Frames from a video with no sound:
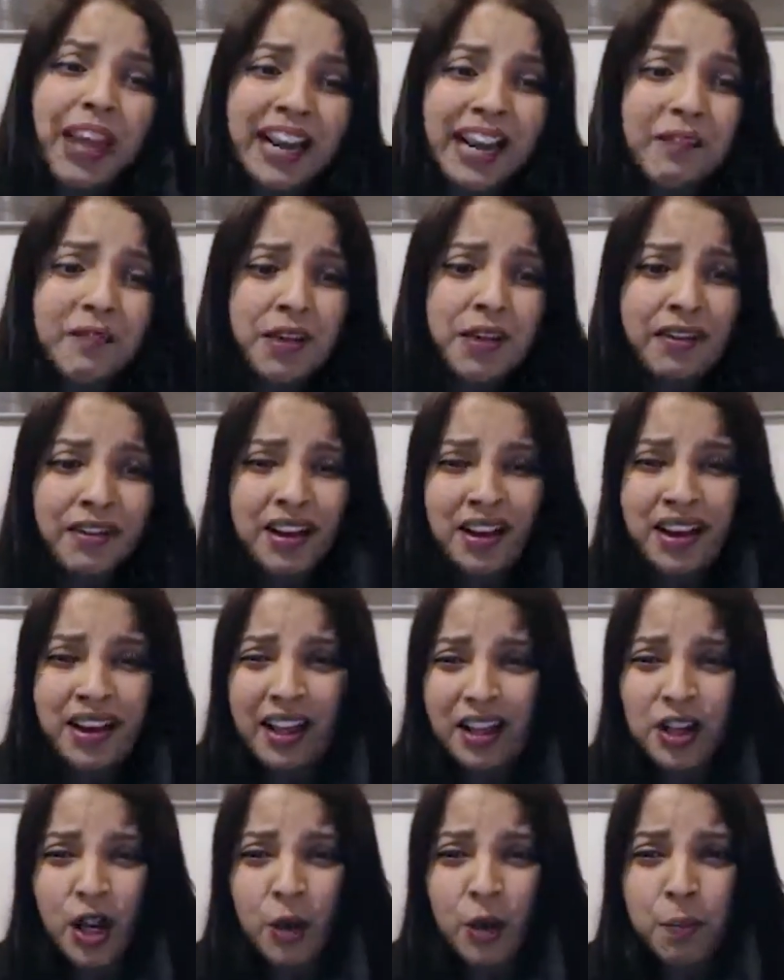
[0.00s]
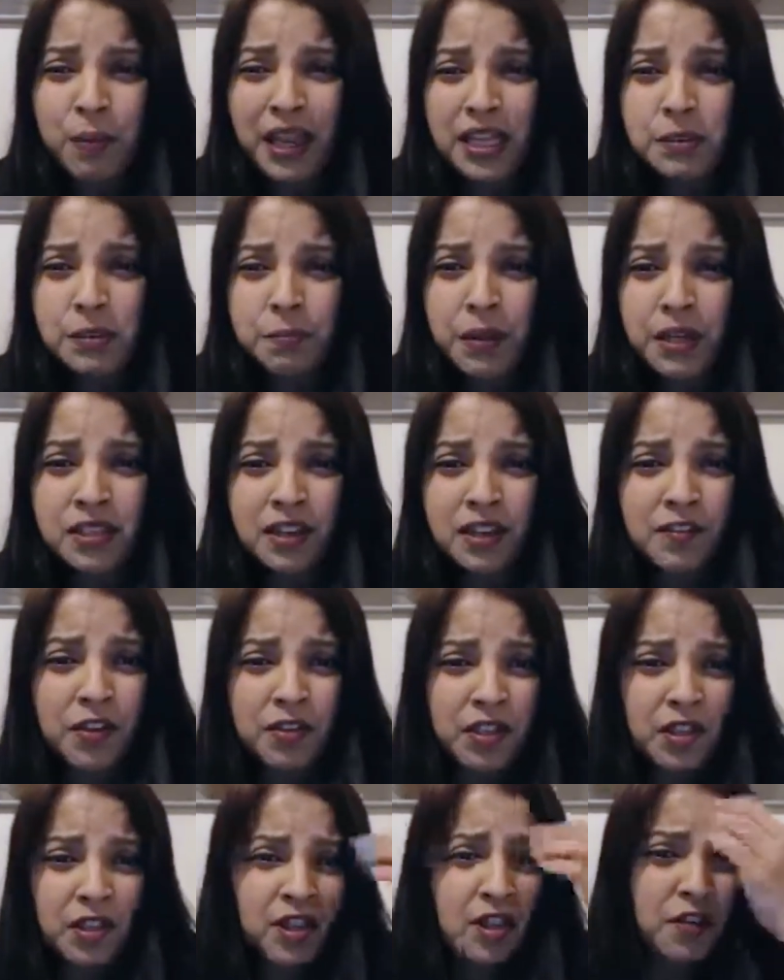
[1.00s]
And I'm very no BS person.
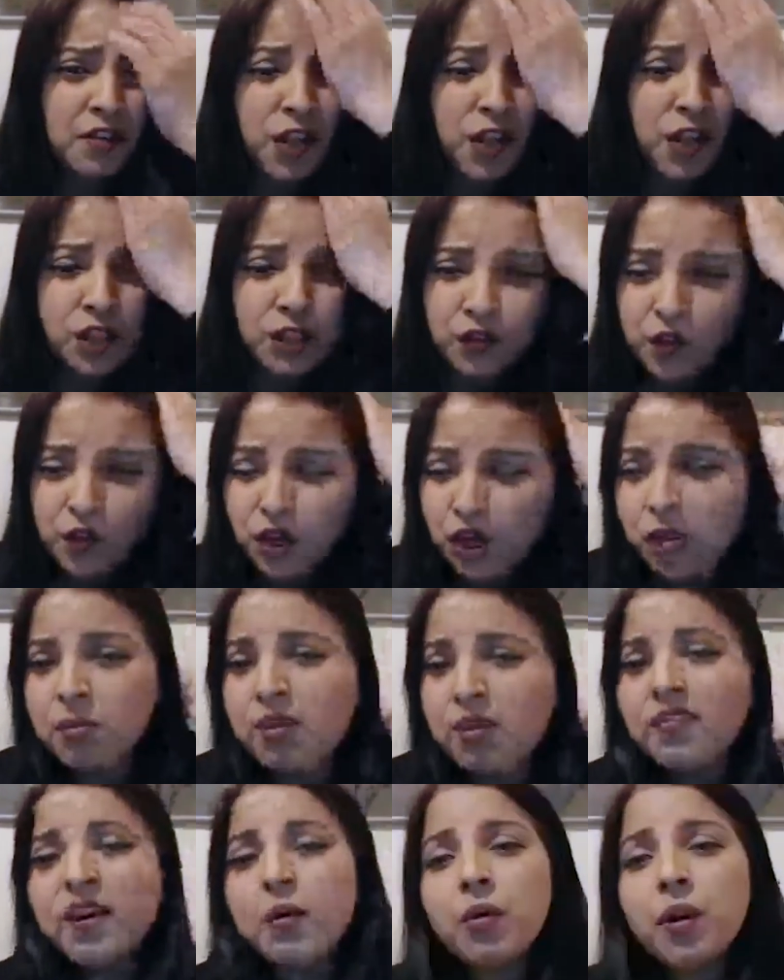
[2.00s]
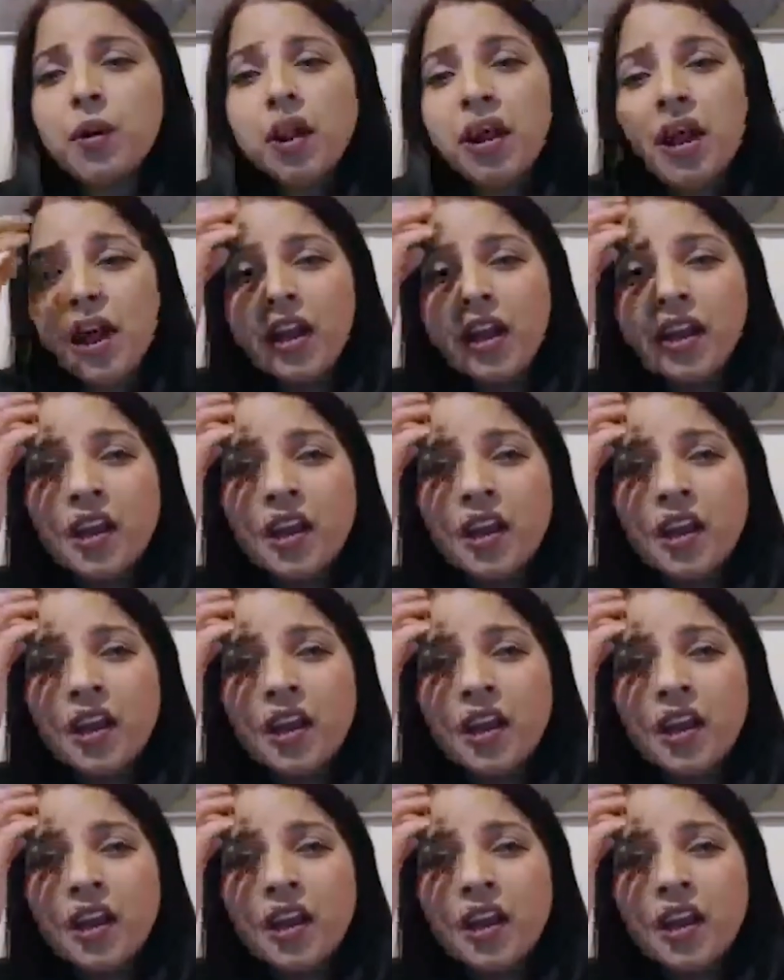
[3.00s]
If for those of you who know me very well,